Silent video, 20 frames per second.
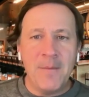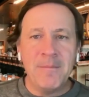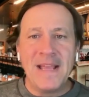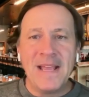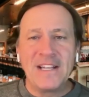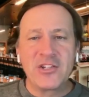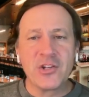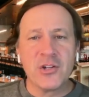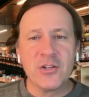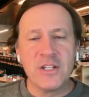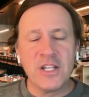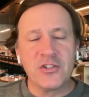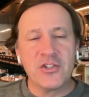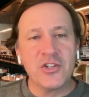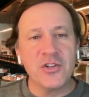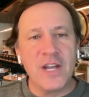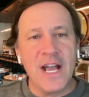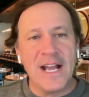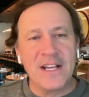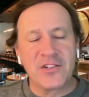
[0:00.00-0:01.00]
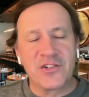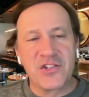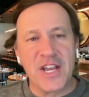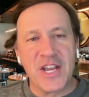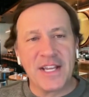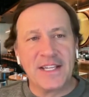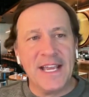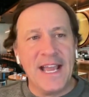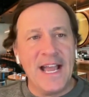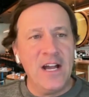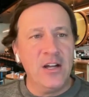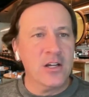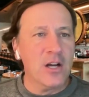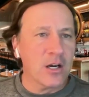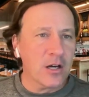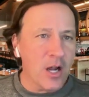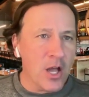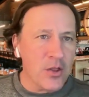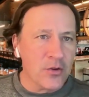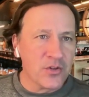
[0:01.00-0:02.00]
Make sure that you guys check out
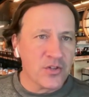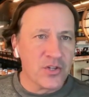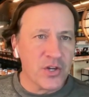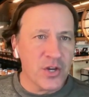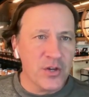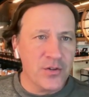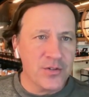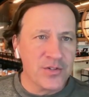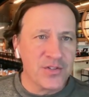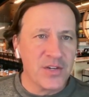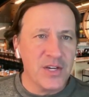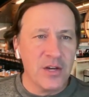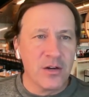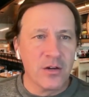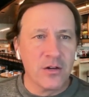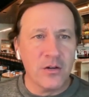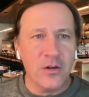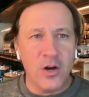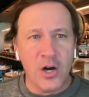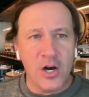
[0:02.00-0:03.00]
our other shows here